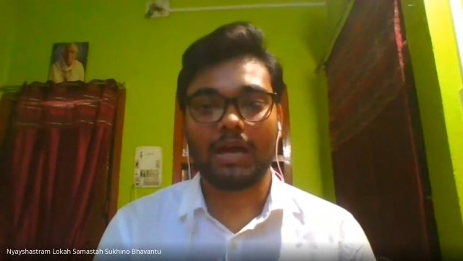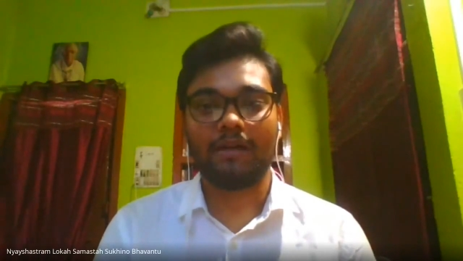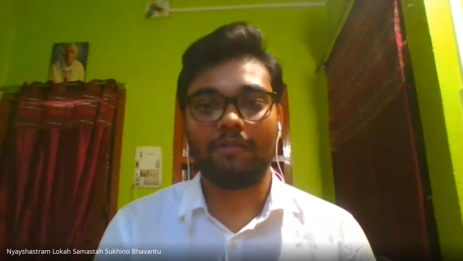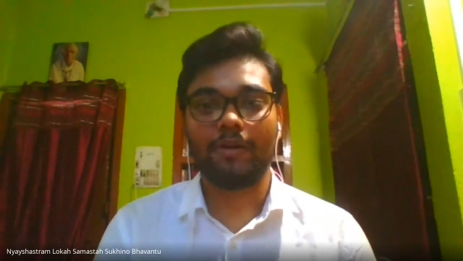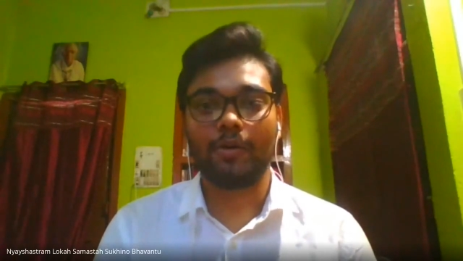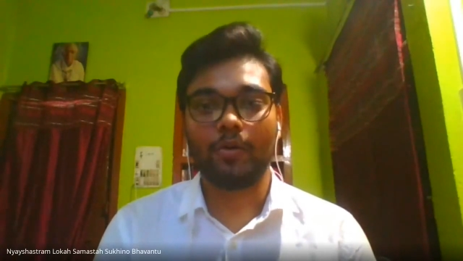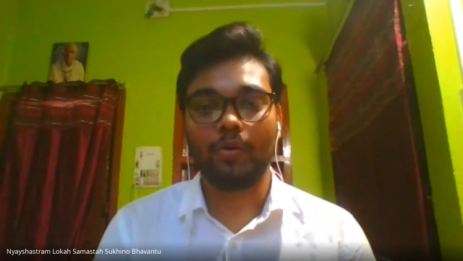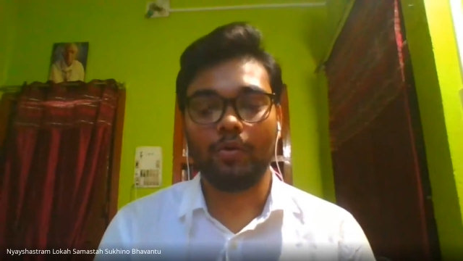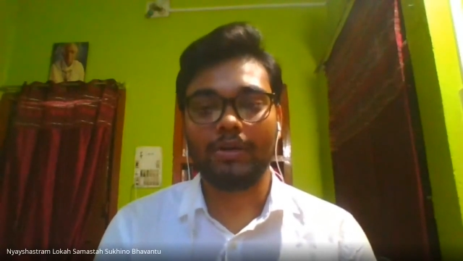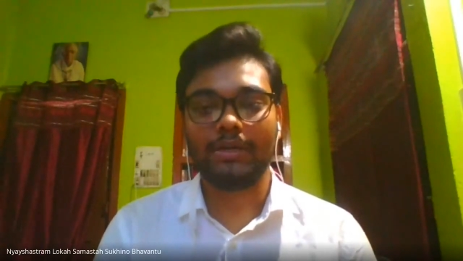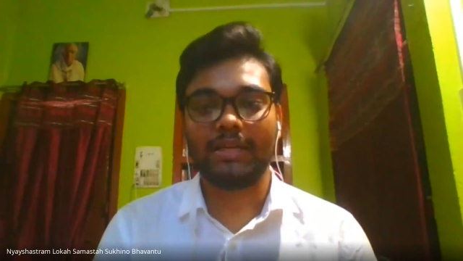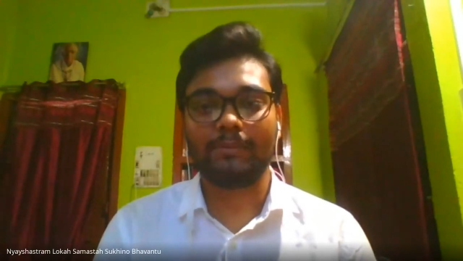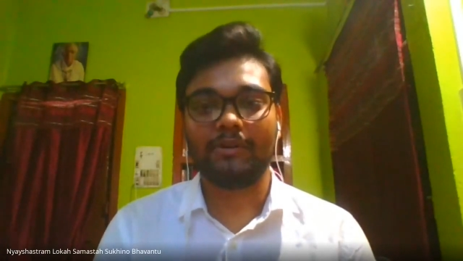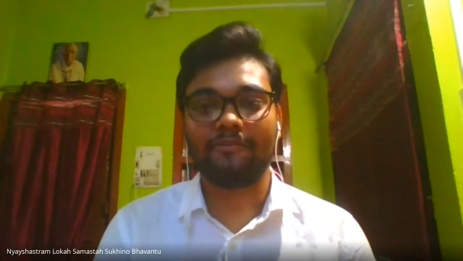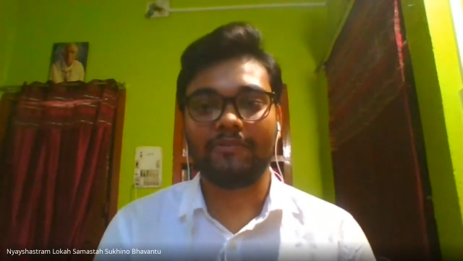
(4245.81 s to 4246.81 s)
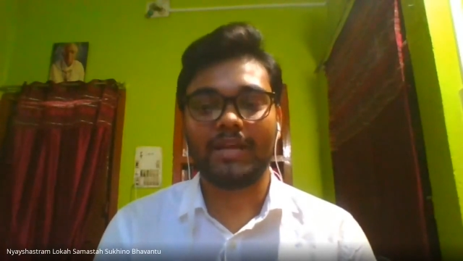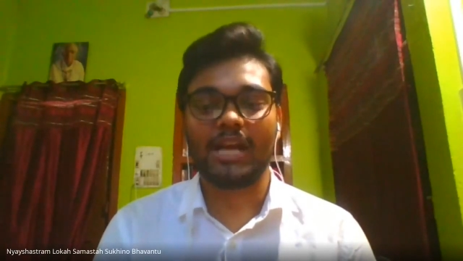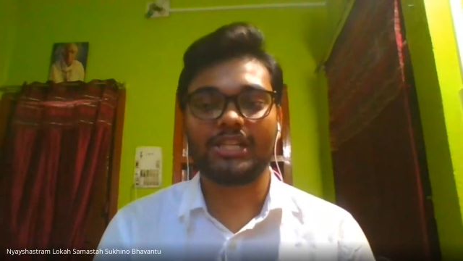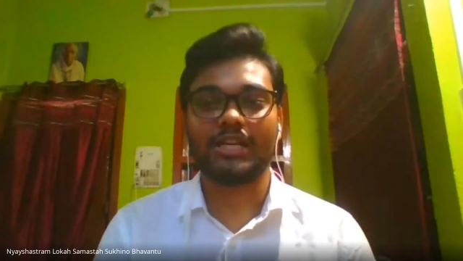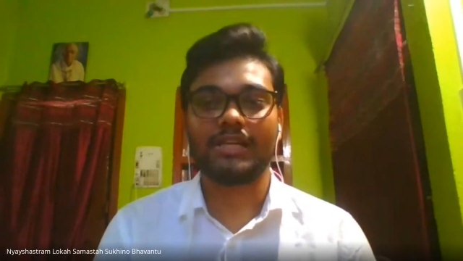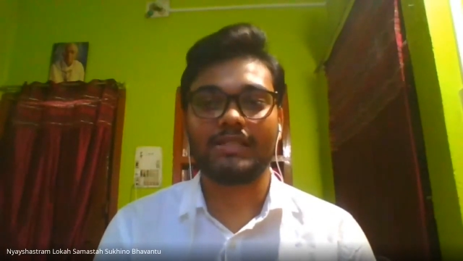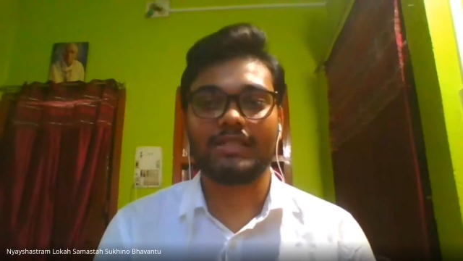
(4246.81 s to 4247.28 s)
Our whole team of
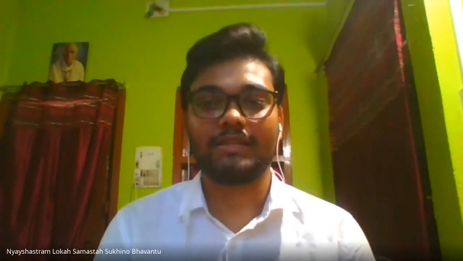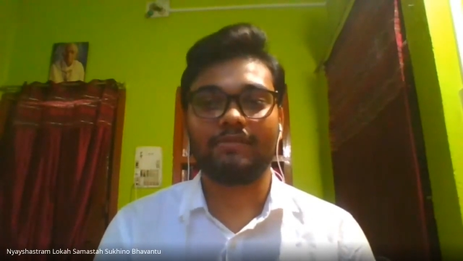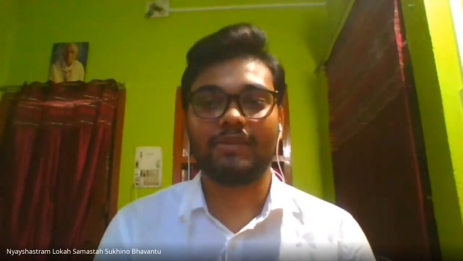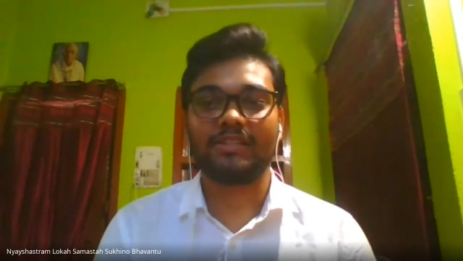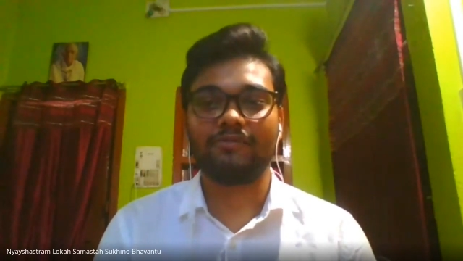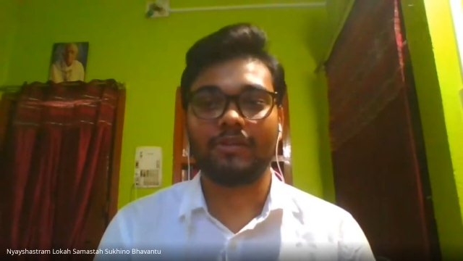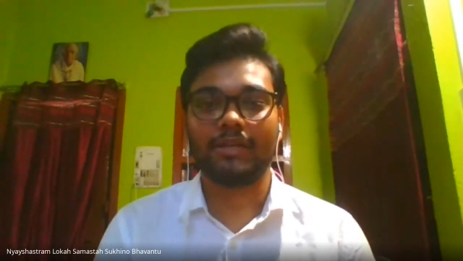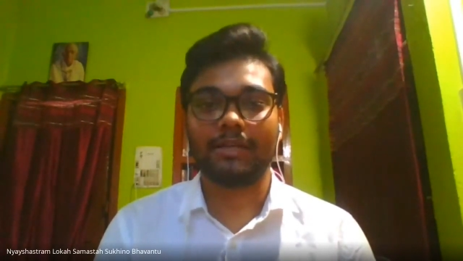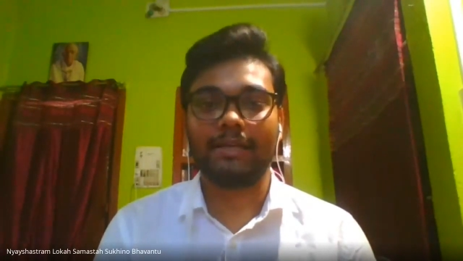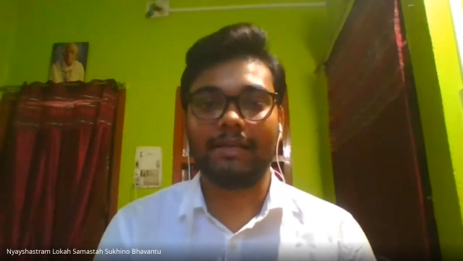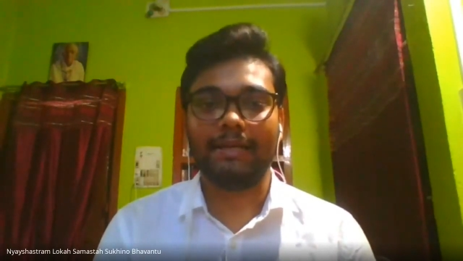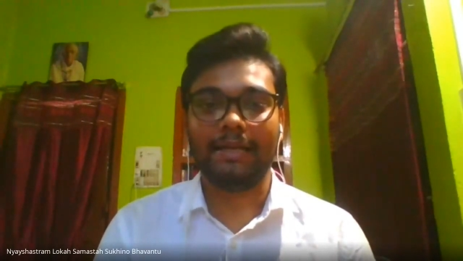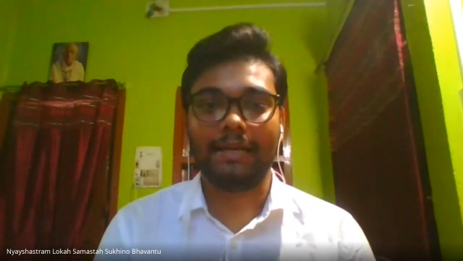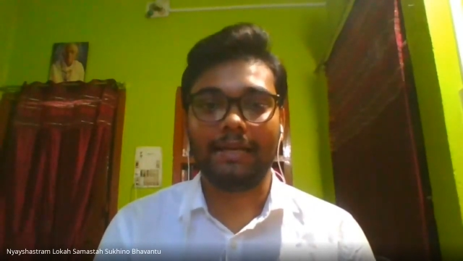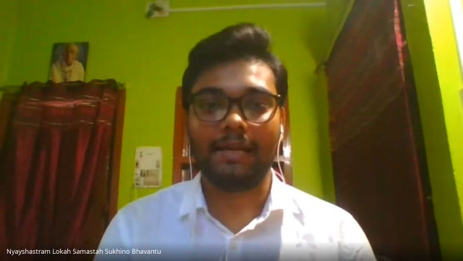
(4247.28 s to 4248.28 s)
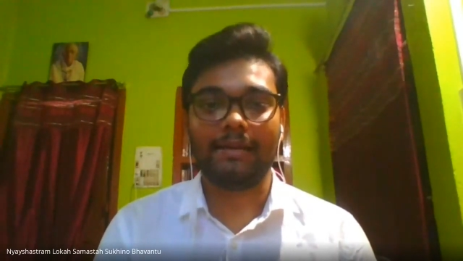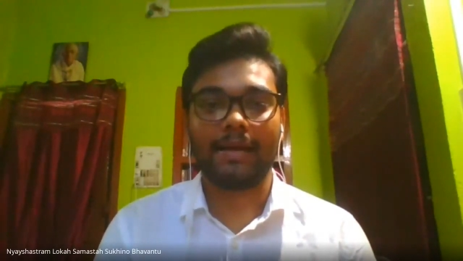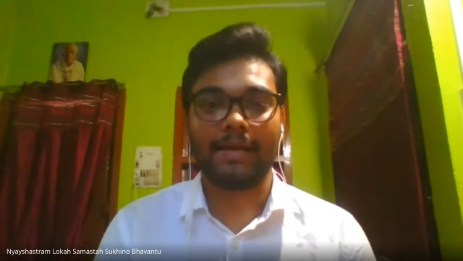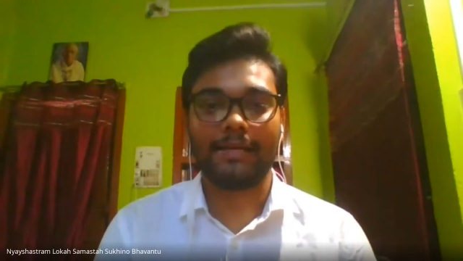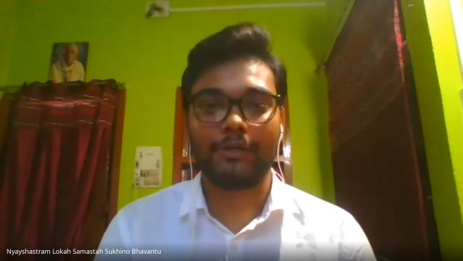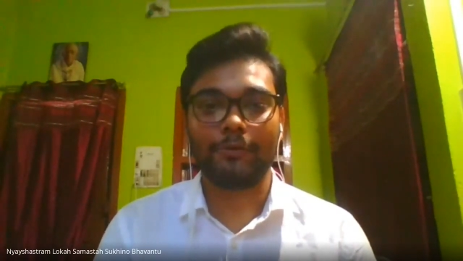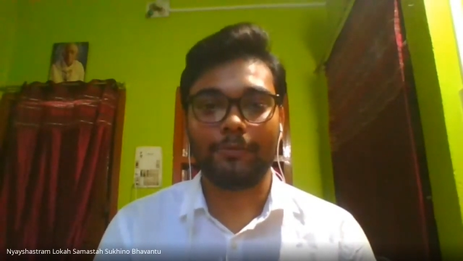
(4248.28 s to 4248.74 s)
Nyayashastram was working day and
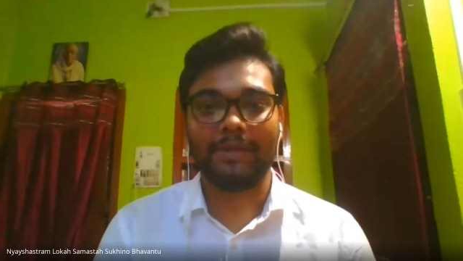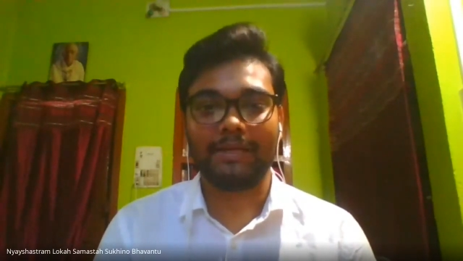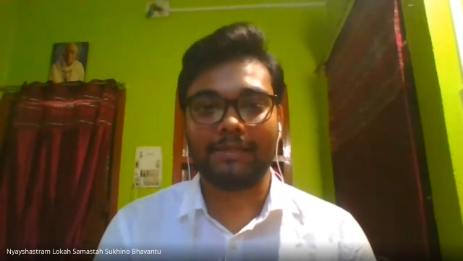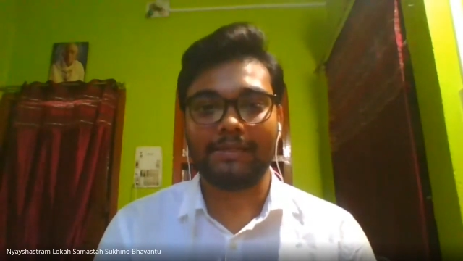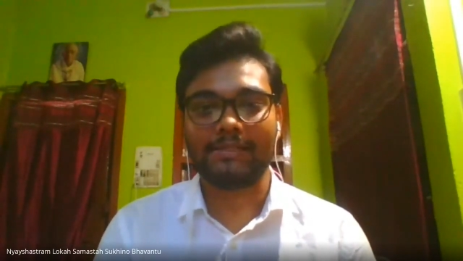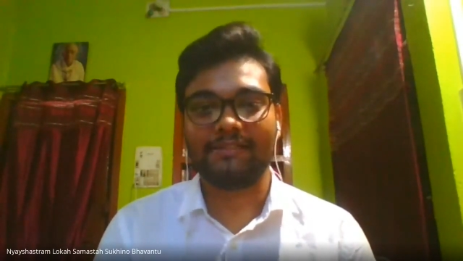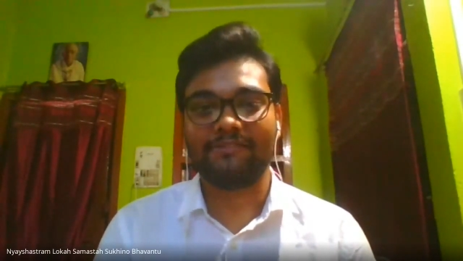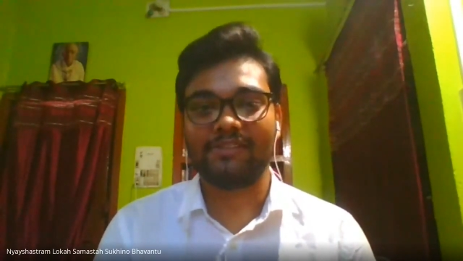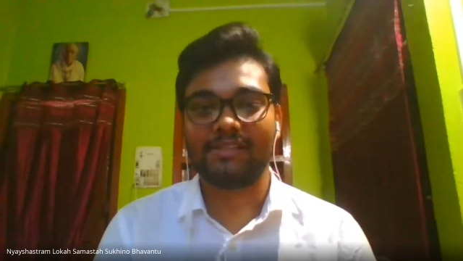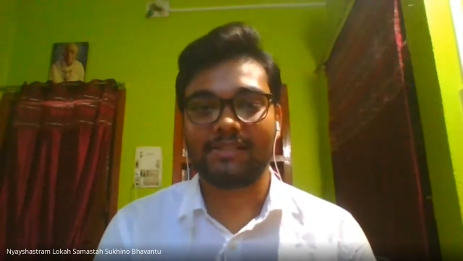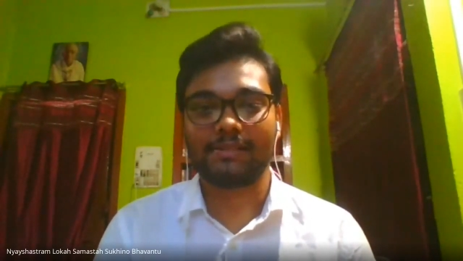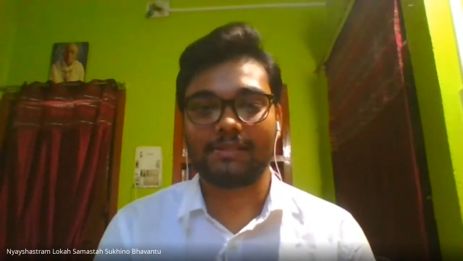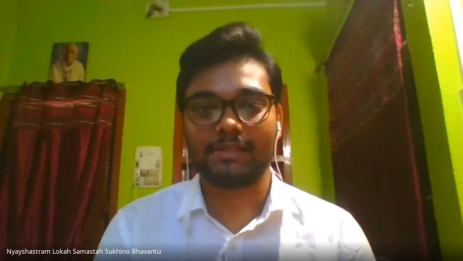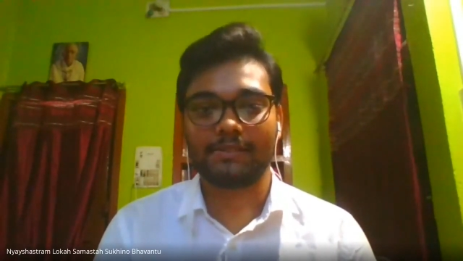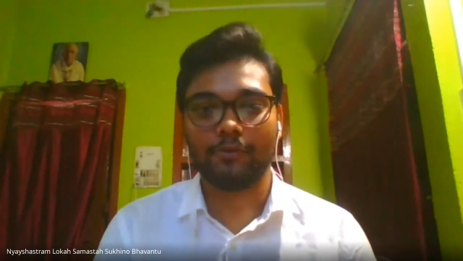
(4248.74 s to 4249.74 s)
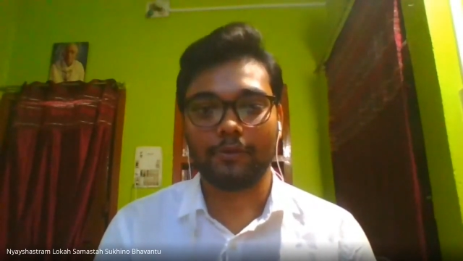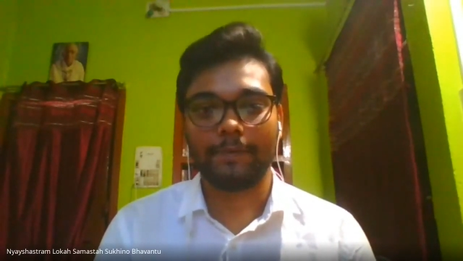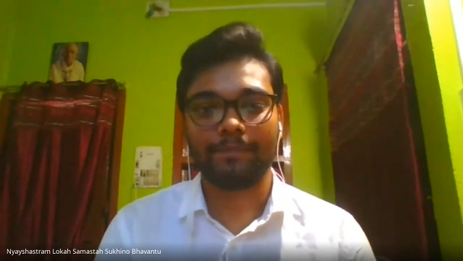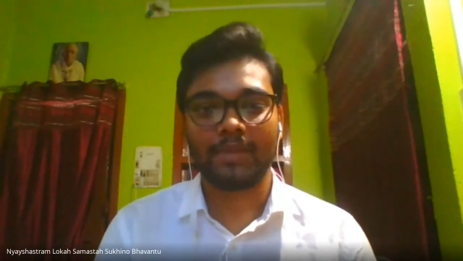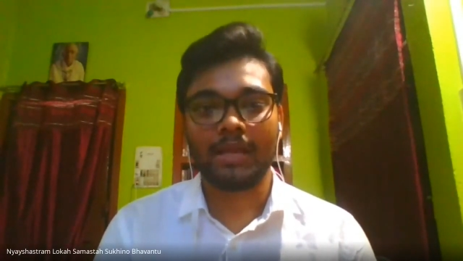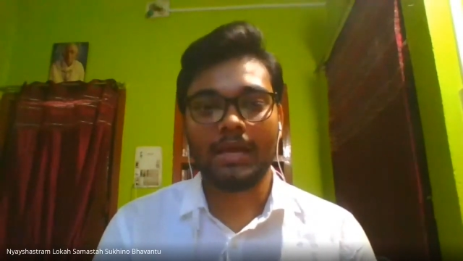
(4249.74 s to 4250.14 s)
night to make this event successful.